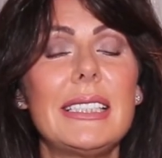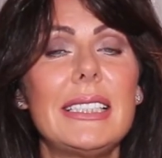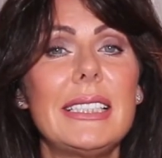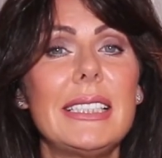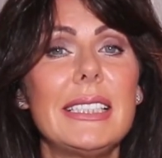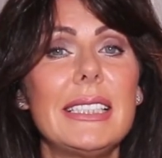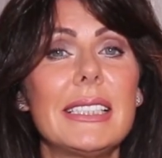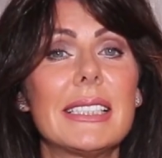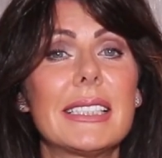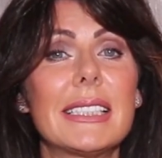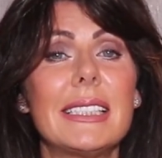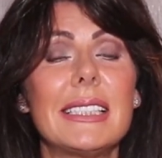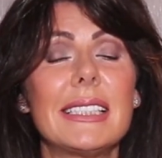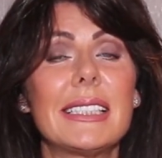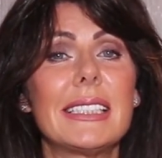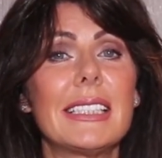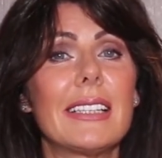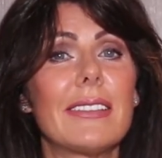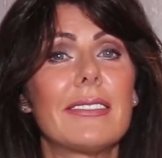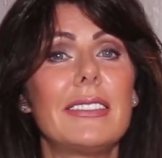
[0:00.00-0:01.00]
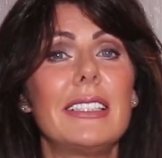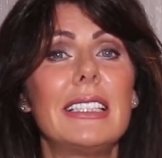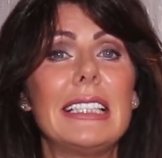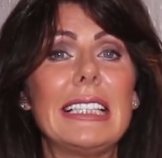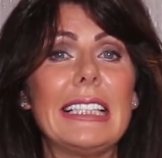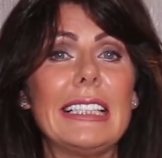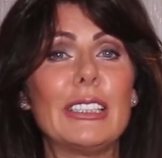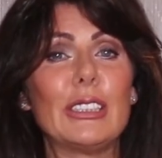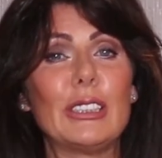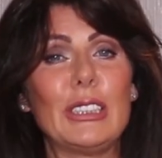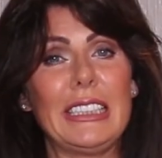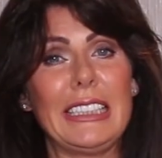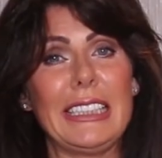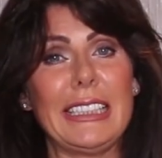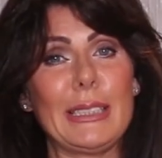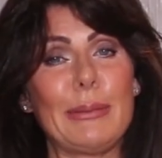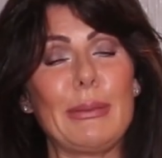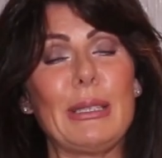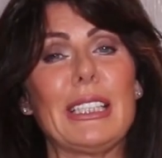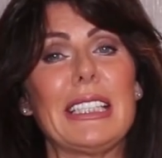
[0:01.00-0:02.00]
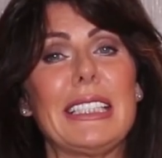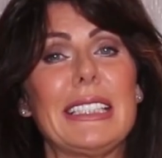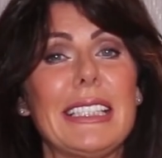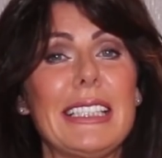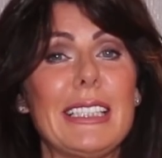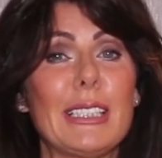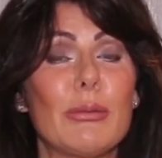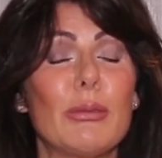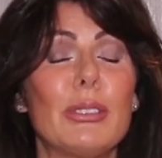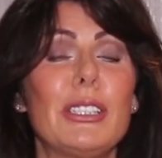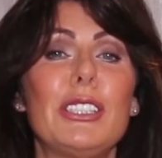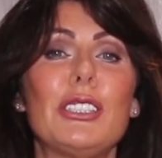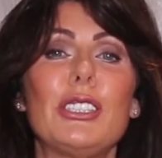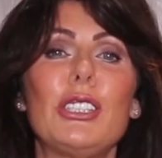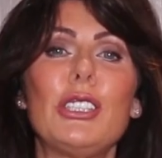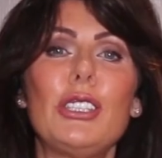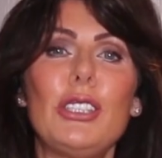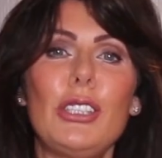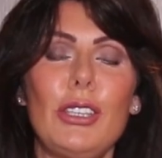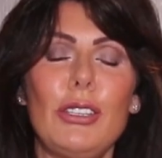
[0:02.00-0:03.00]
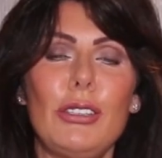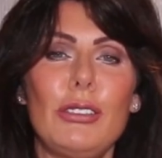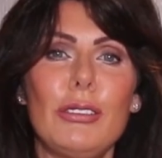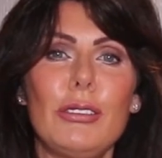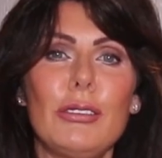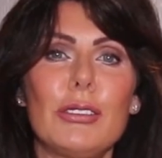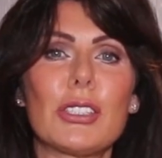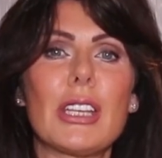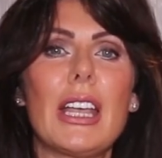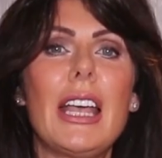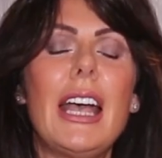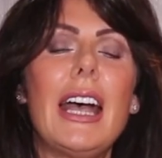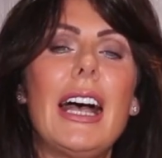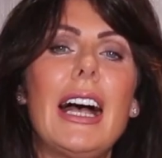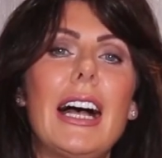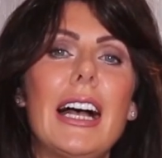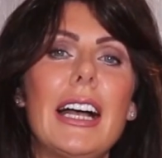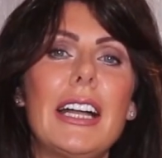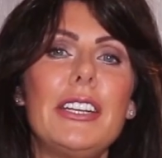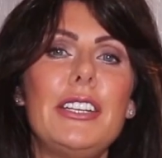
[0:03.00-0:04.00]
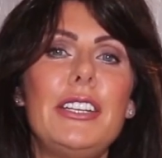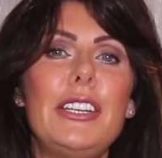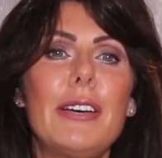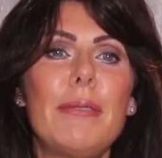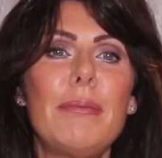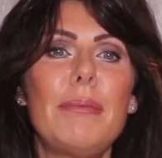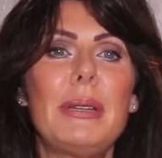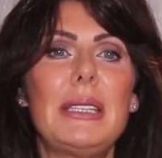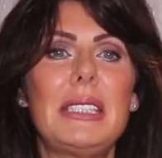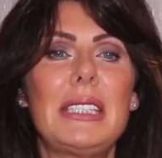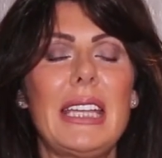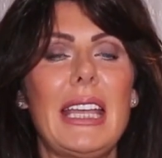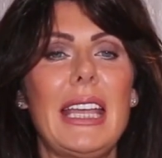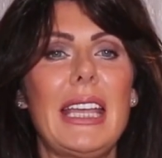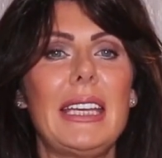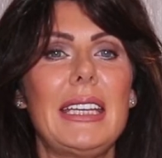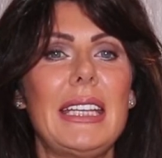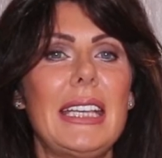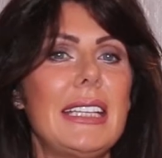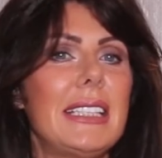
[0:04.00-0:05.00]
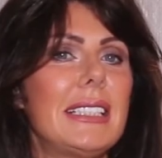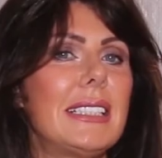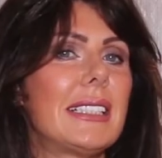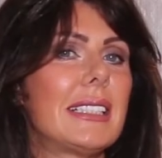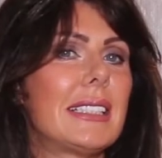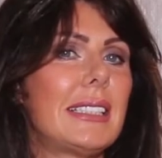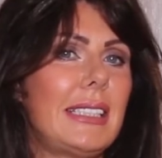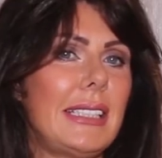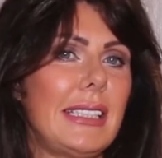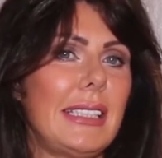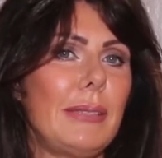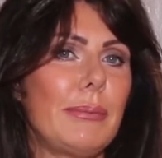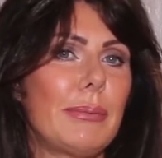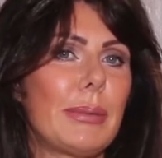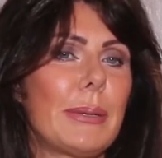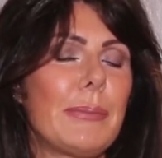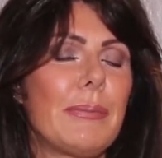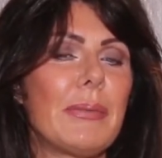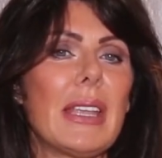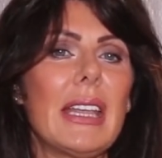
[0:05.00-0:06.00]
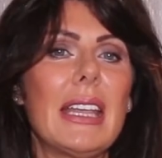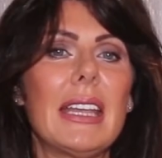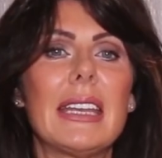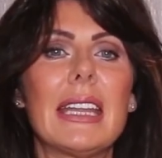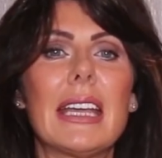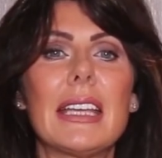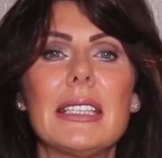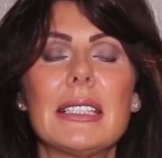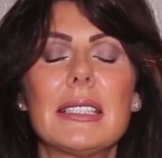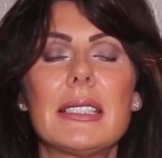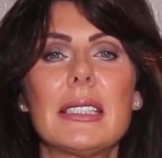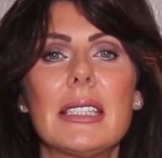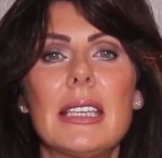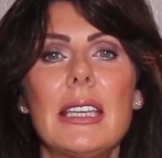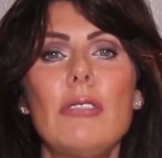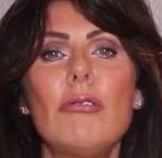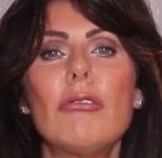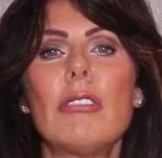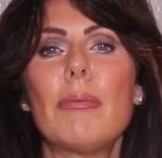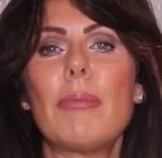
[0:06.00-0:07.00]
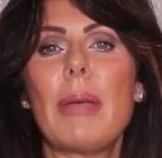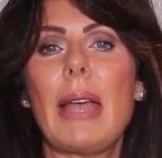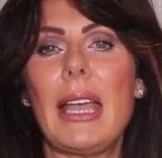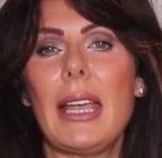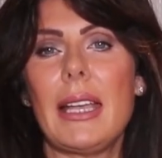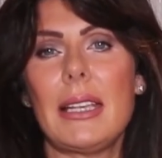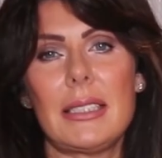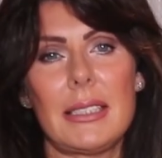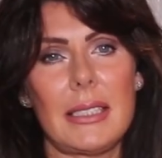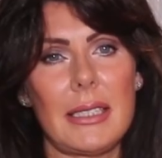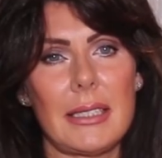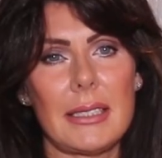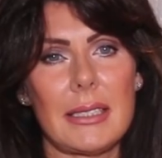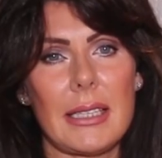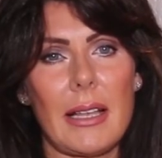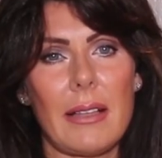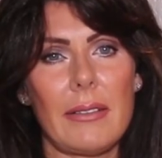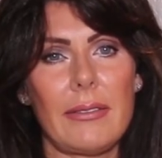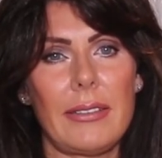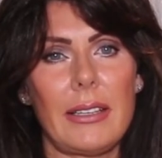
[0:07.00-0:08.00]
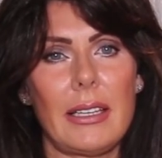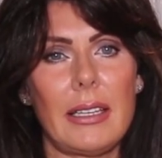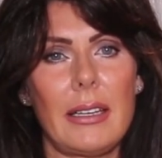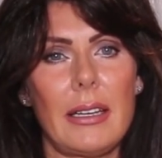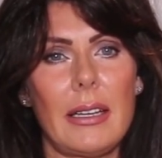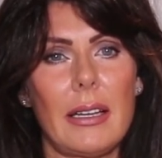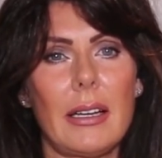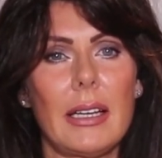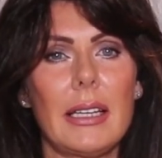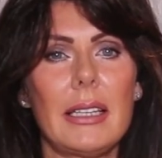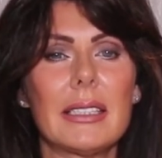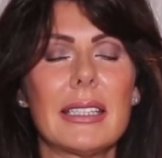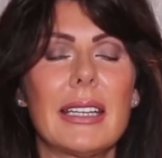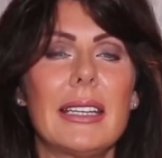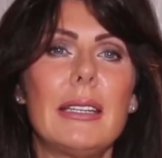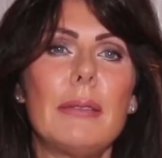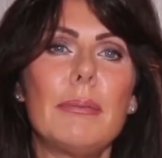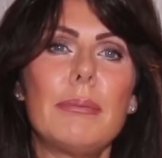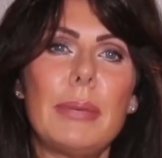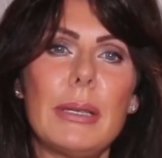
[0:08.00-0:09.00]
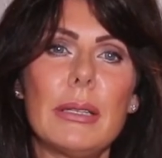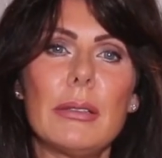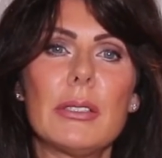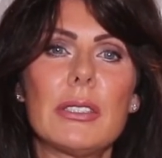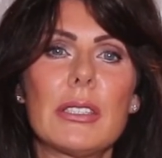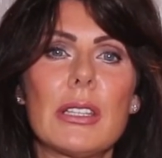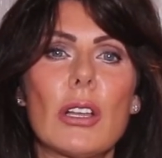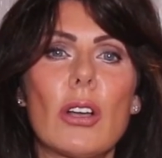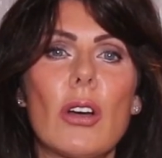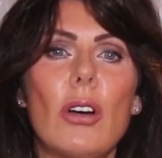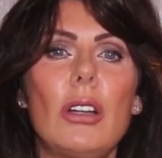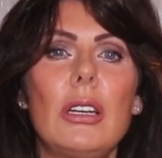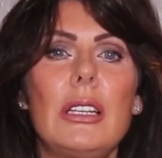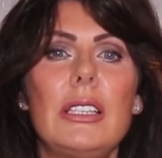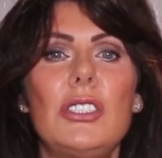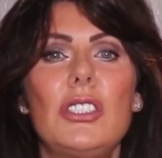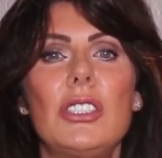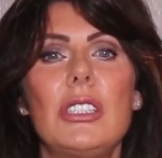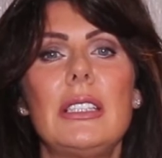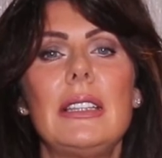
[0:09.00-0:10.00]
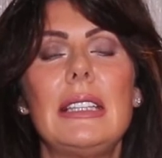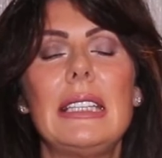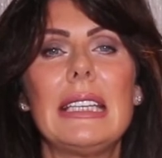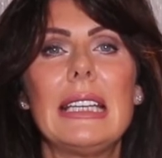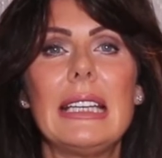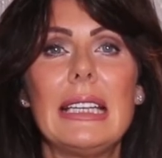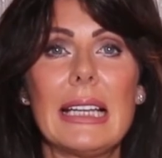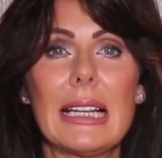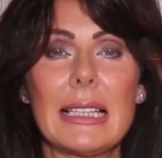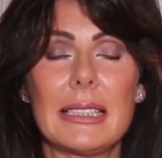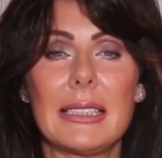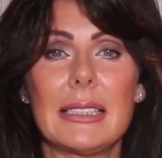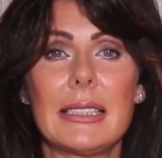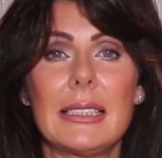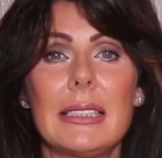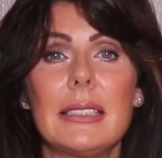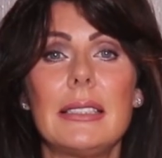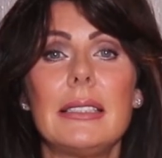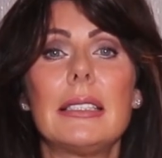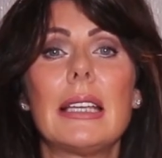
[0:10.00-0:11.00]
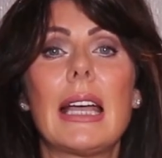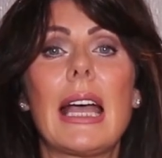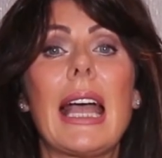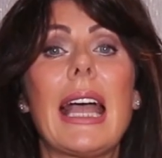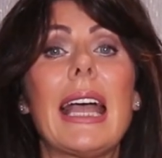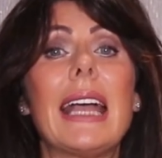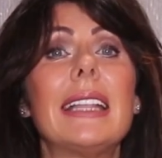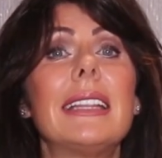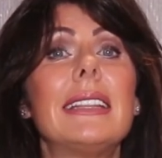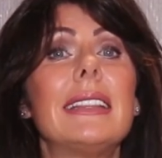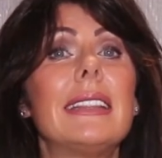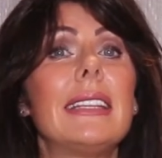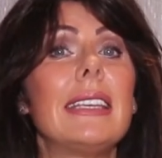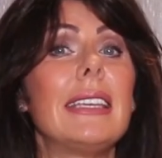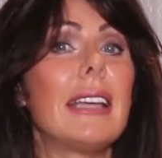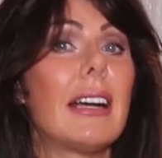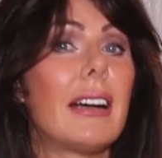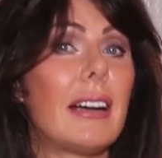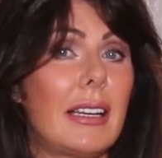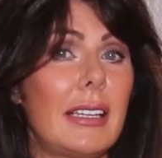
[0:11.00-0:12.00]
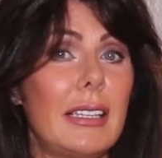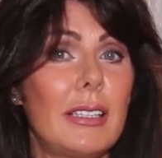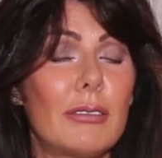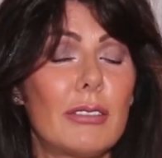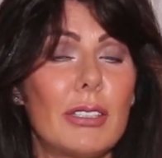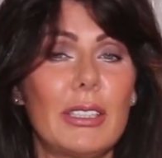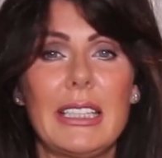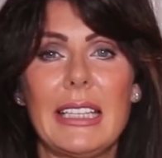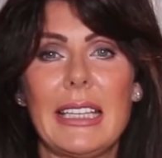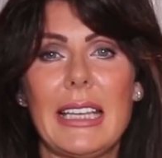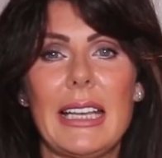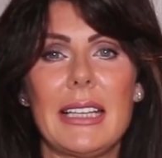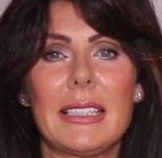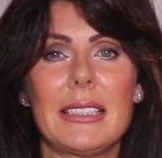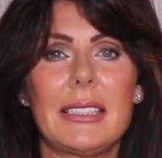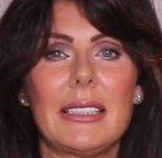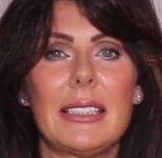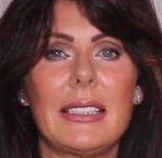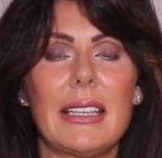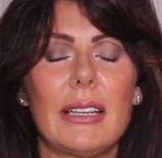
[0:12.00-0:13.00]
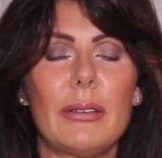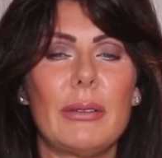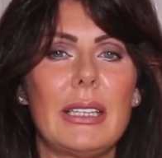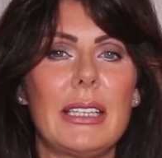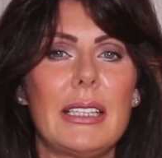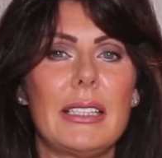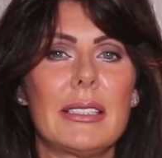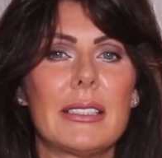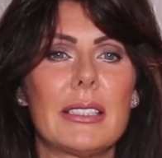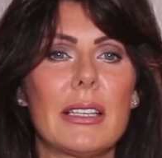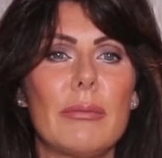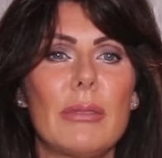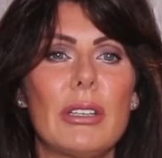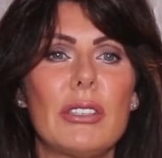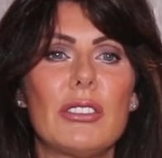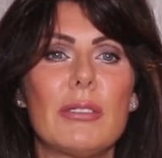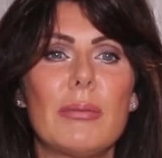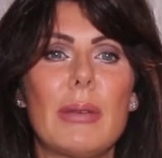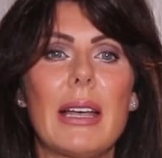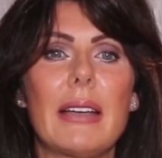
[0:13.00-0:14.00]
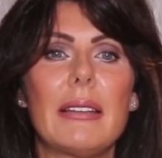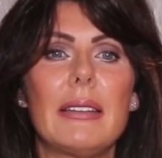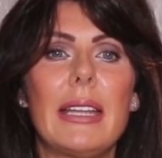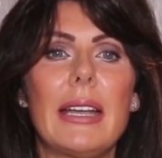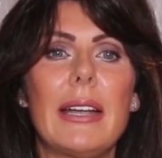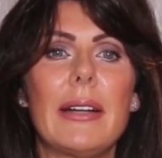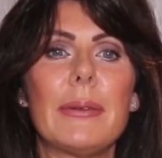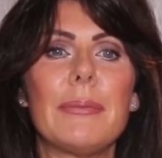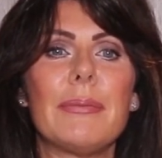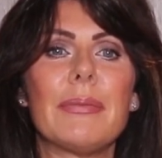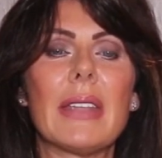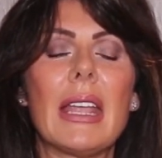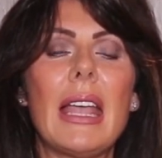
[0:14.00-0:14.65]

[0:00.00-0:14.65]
least, and it's definitely not least because this one is huge, number 10 is sleep. Now your skin repairs itself at night, and it builds the collagen, the elastin and the hyaluronic acid that we hear so much about now.